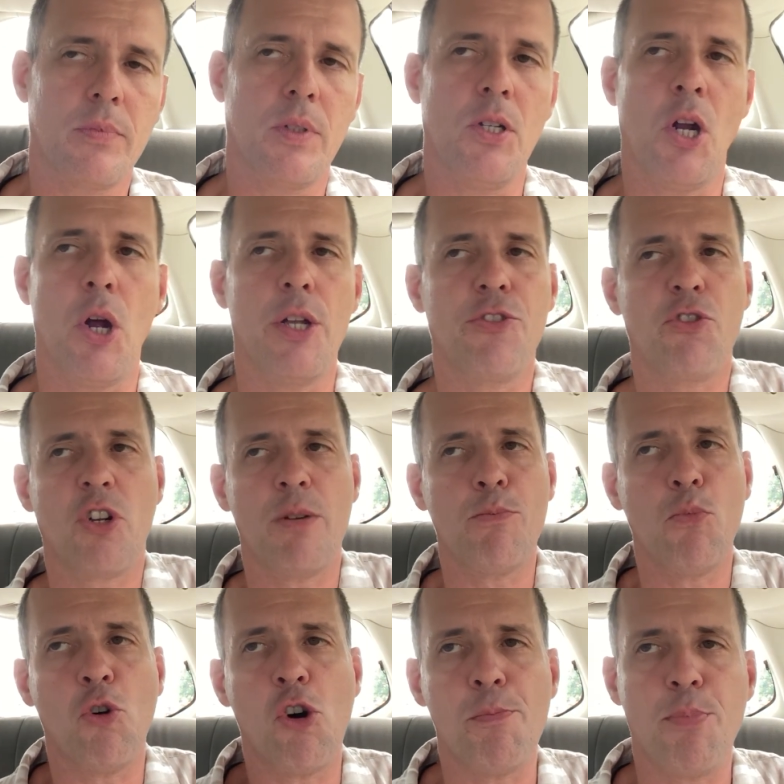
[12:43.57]
you know, it sort of
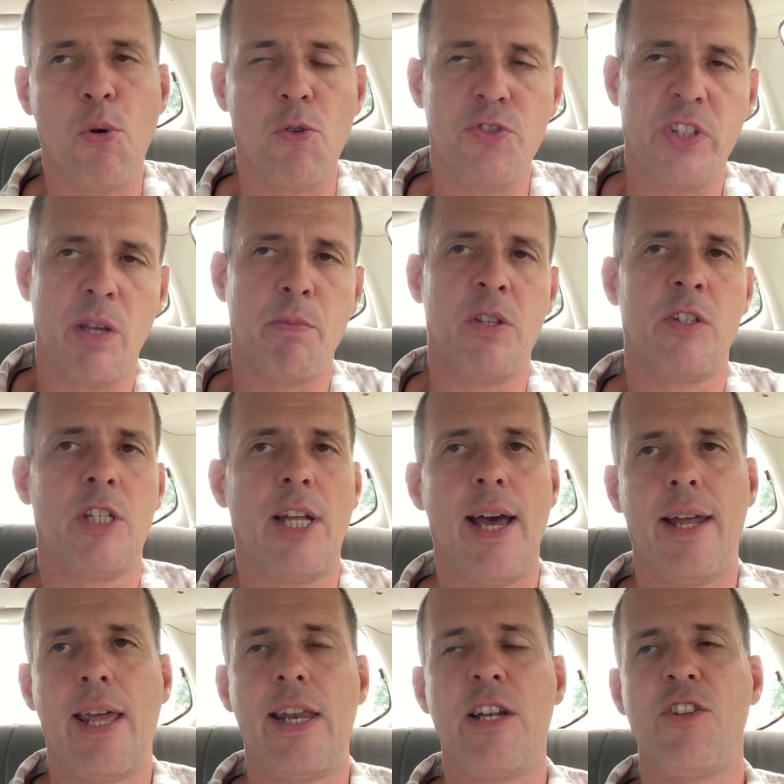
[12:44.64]
more pulls them into
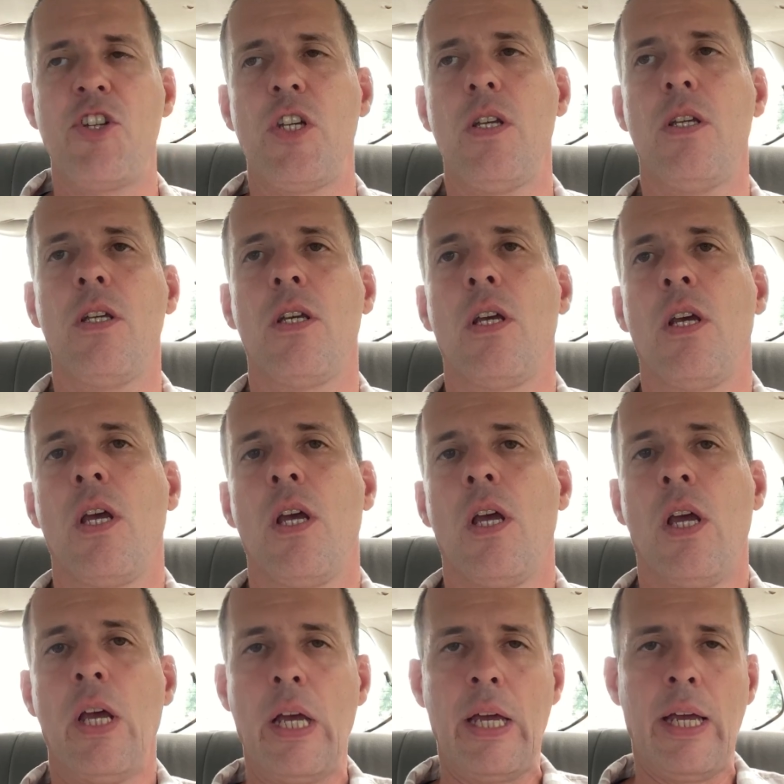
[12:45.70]
that energy
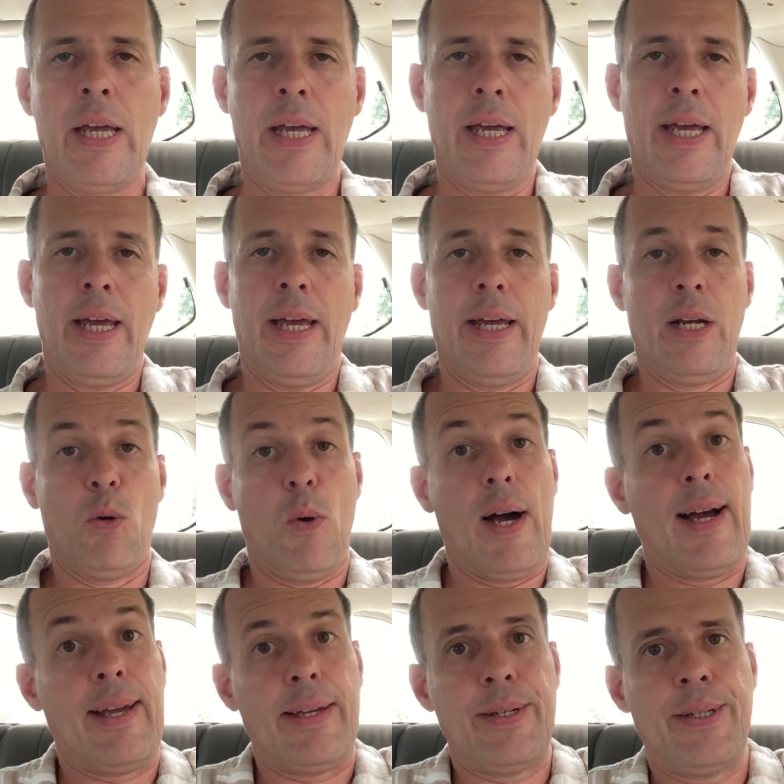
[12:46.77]
in a
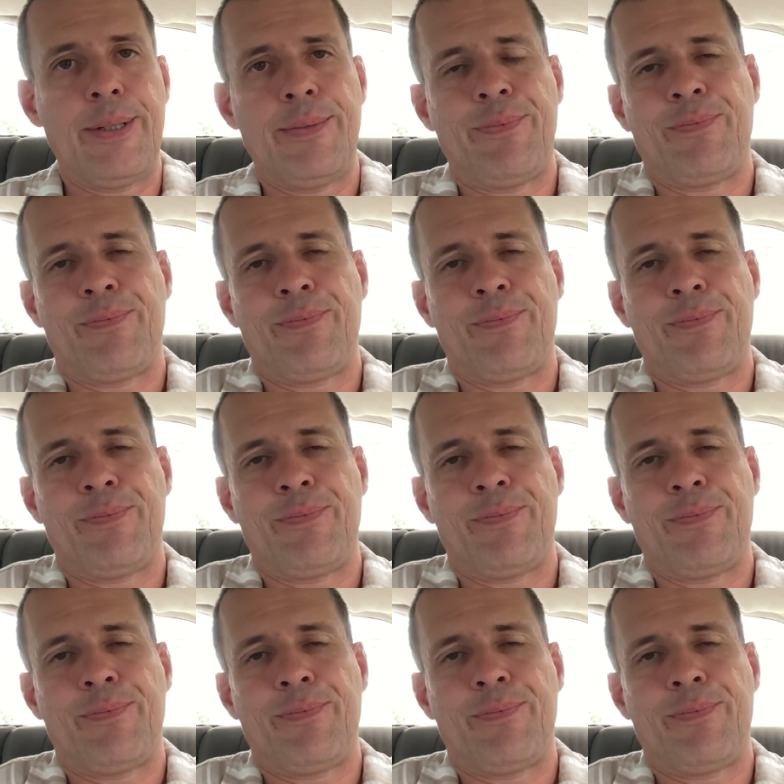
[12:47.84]
way.